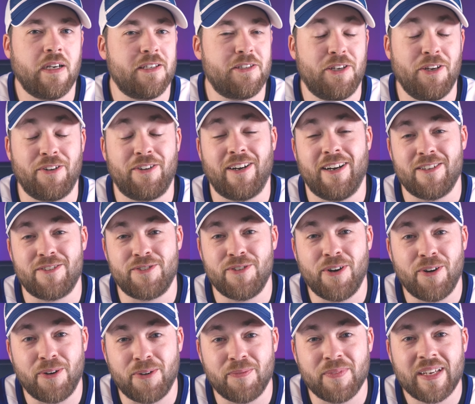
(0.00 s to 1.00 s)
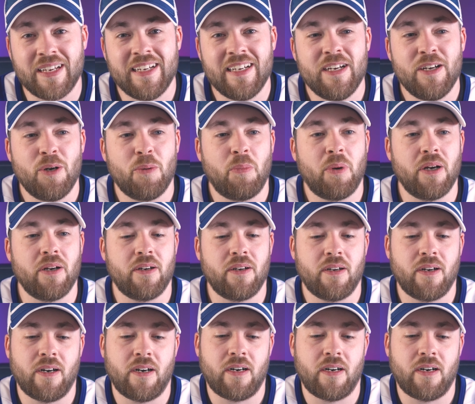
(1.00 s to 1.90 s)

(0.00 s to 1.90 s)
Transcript: as you guys know, but